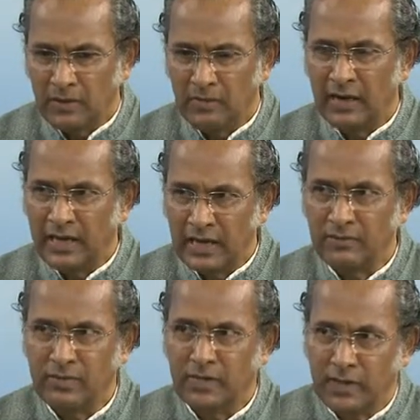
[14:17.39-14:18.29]
again
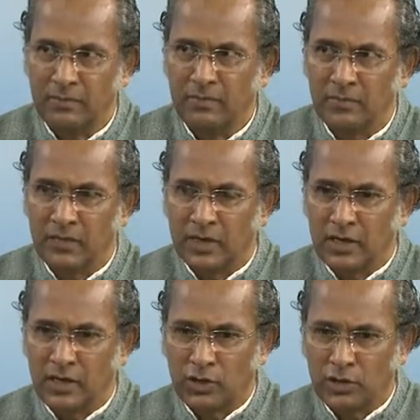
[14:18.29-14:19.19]
with him
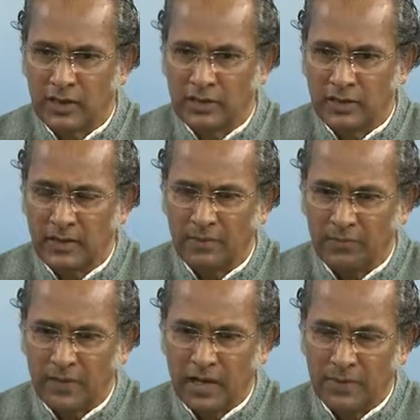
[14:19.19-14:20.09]
together,
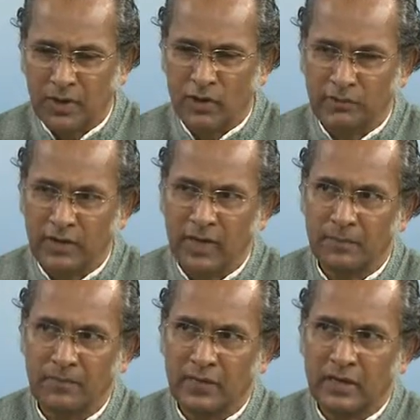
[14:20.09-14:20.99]
I have been offering
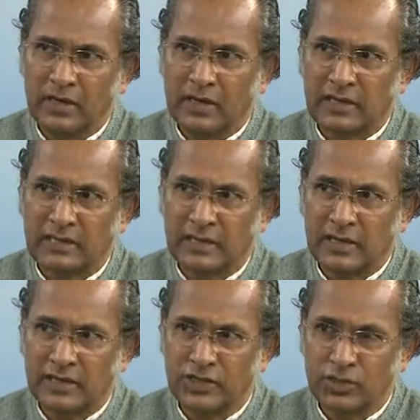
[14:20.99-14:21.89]

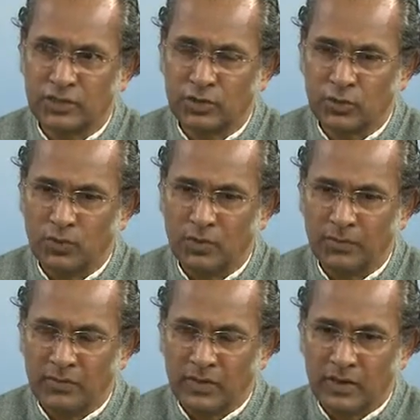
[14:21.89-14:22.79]
consultations to
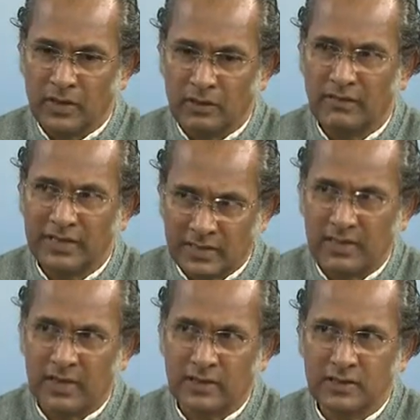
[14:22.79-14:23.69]

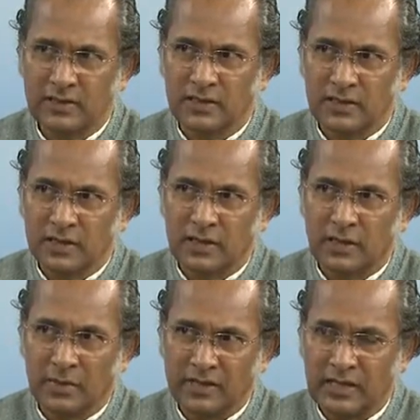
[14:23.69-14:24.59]
Westerners,
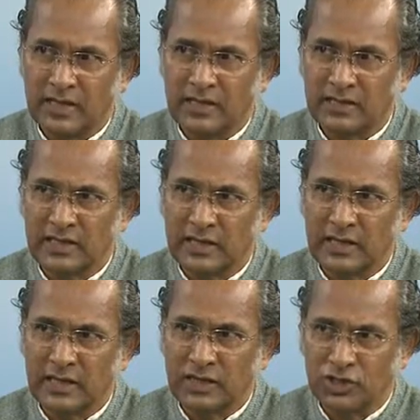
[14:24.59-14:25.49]
Brazilians and
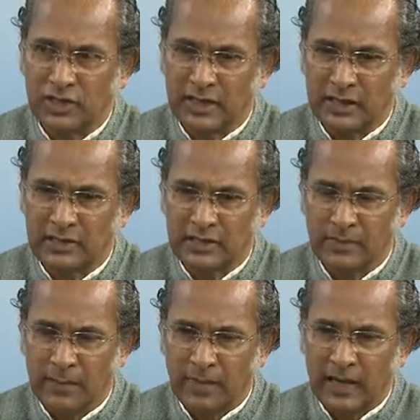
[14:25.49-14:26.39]
Chileans,
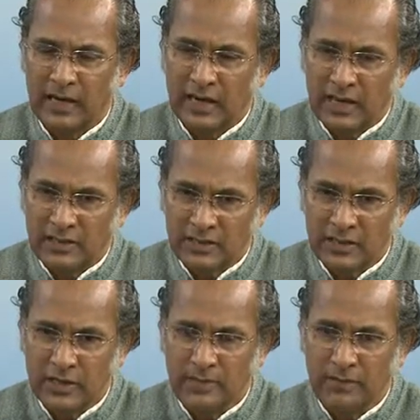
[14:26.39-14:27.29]
and last
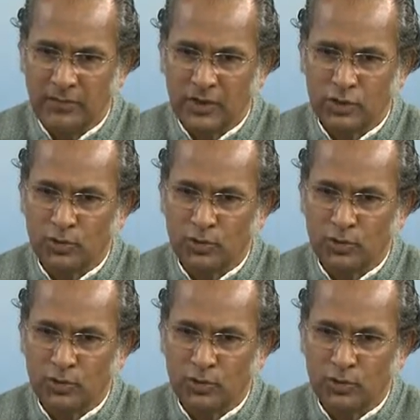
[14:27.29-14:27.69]
year to